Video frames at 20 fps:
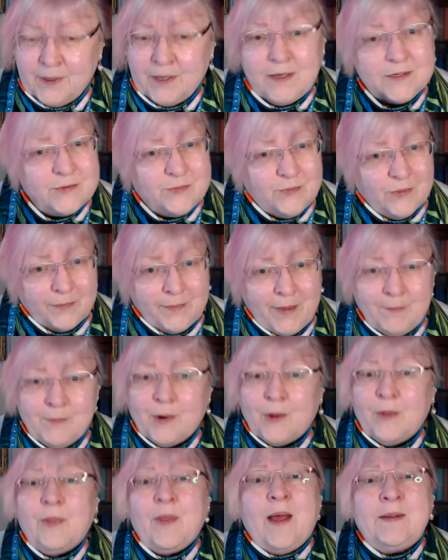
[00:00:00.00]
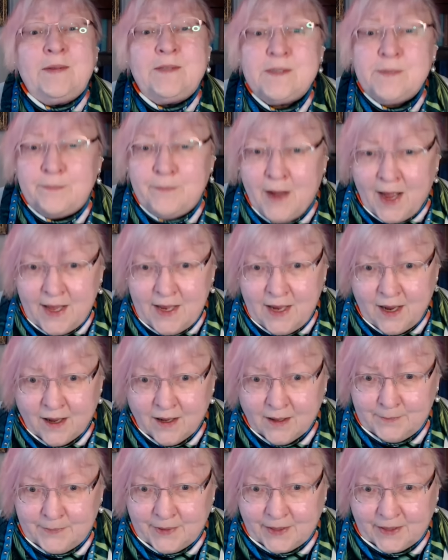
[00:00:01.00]
Because remember, that's my
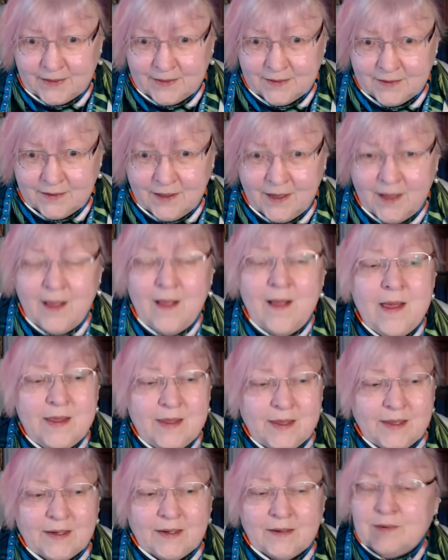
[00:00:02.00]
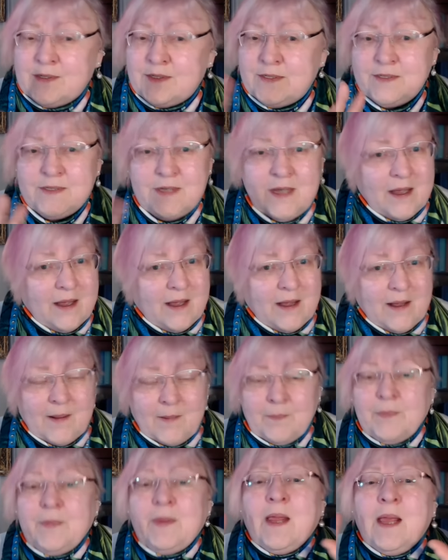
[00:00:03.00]
hot button. You know, it's
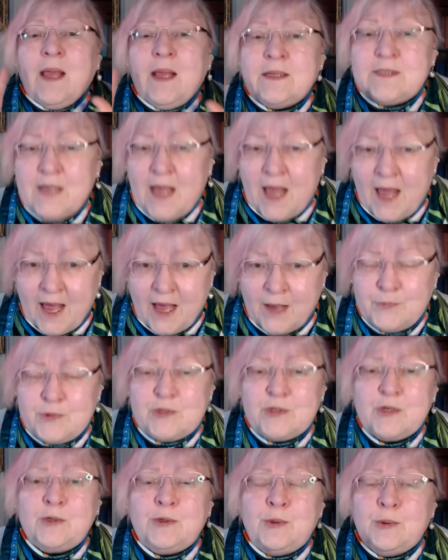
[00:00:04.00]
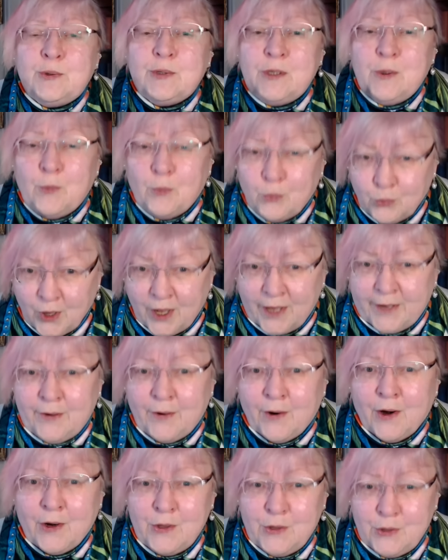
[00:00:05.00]
absolutely what
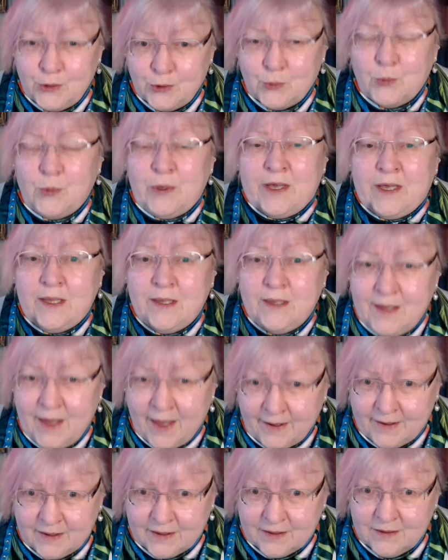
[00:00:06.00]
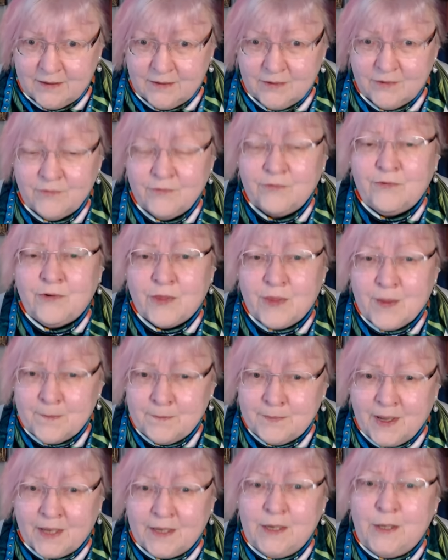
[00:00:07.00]
are you getting for the
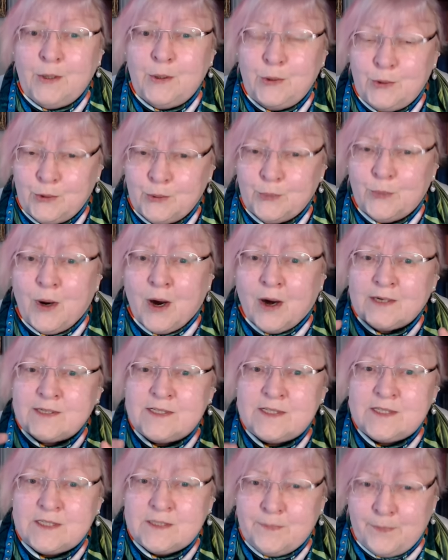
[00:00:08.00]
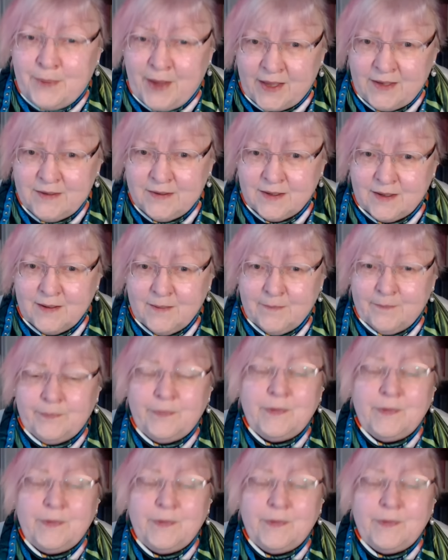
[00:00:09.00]
money you are spending.